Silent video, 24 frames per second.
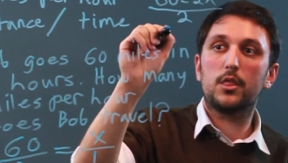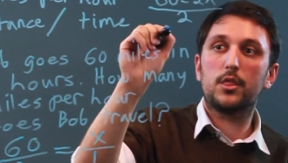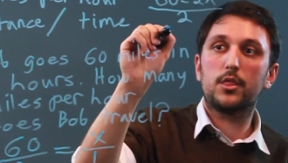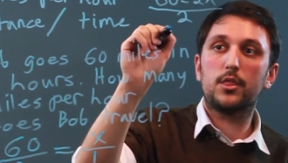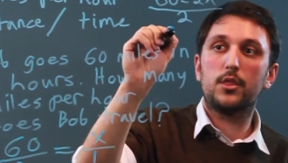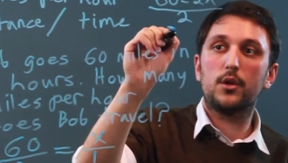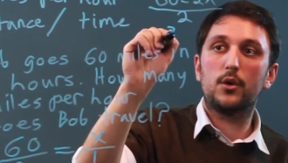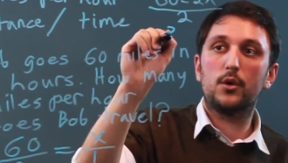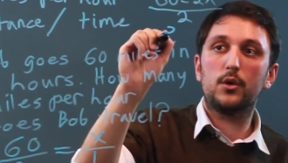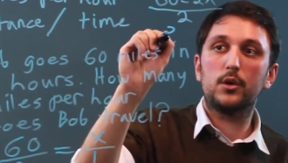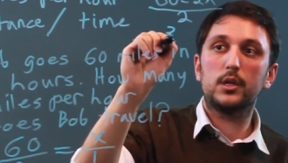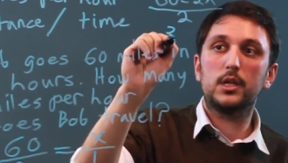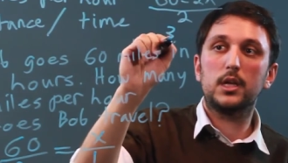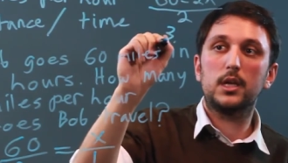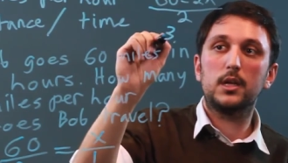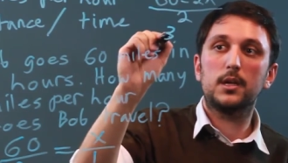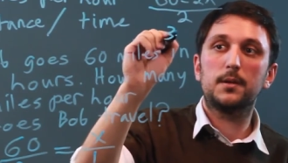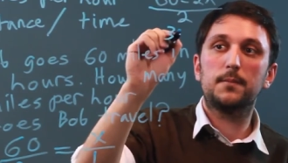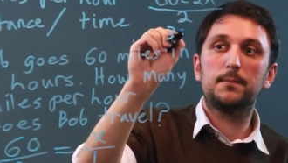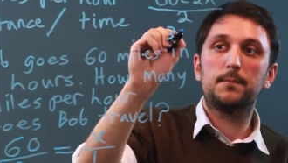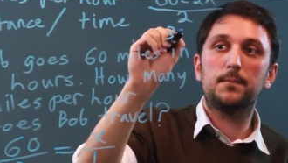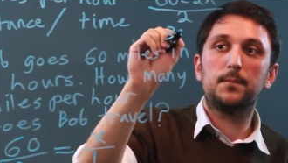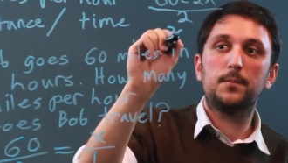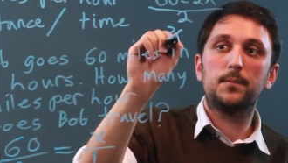30
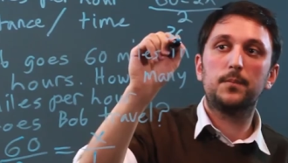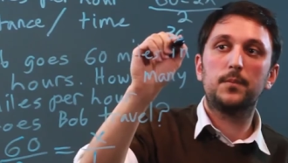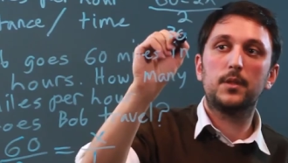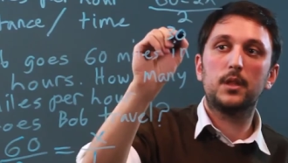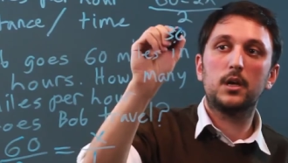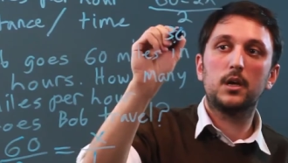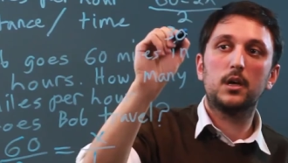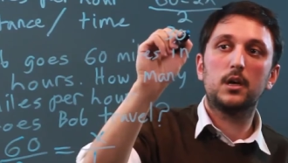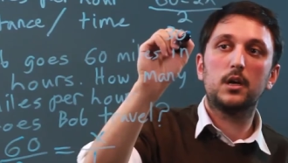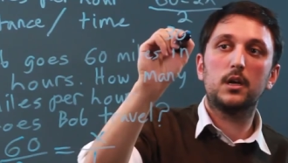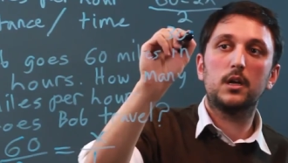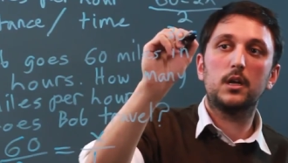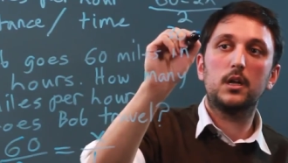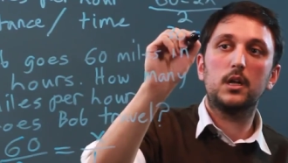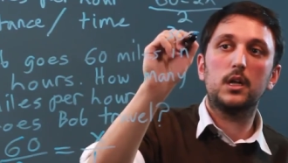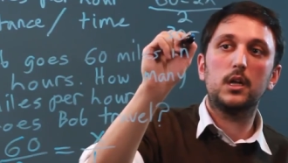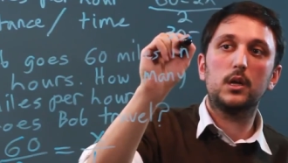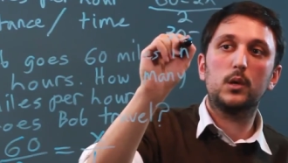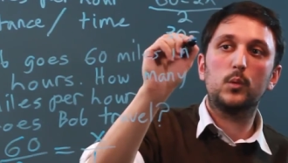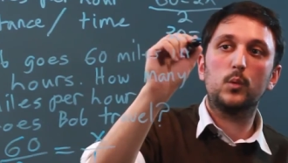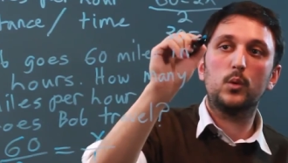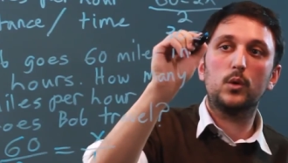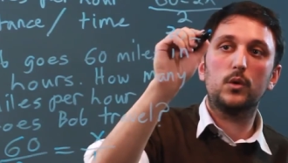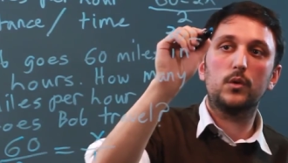
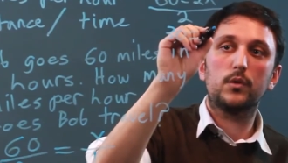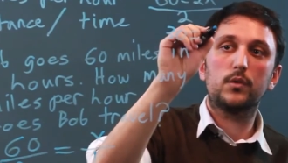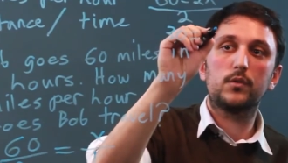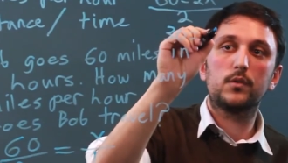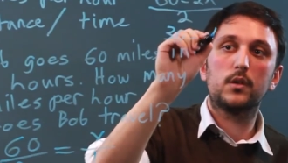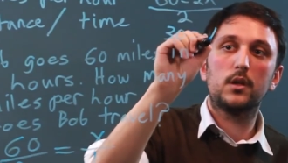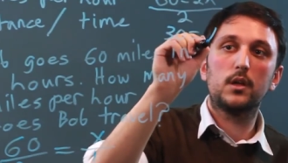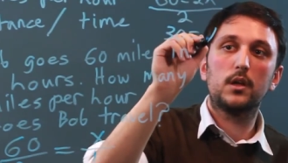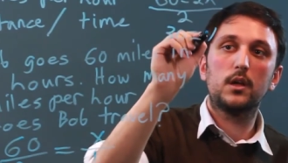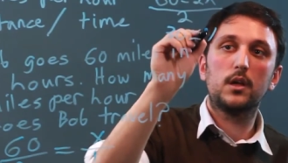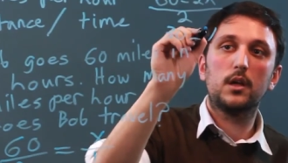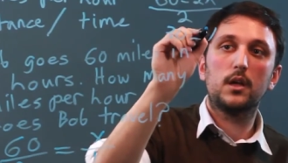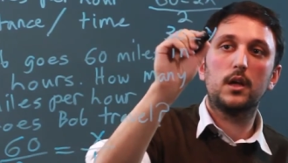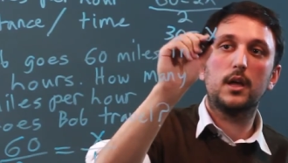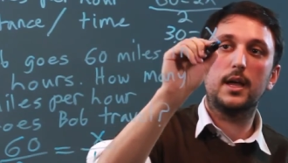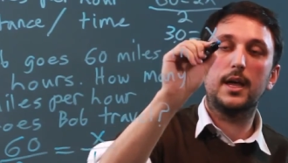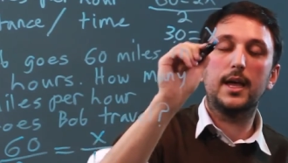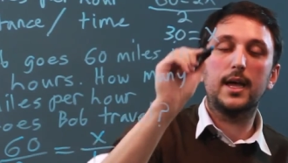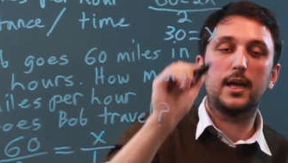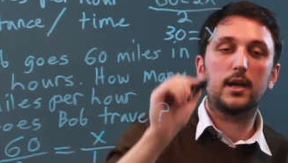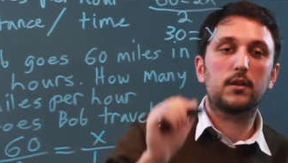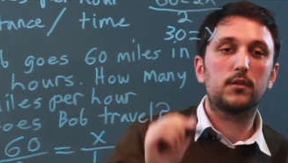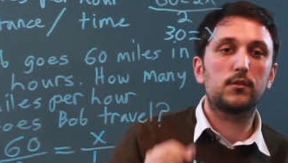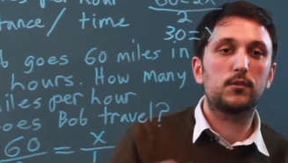equals
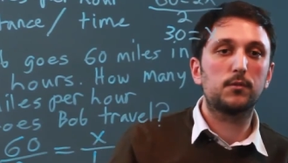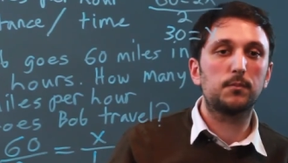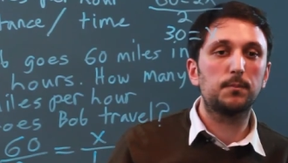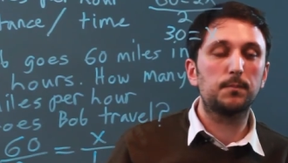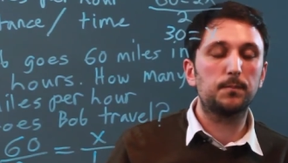x.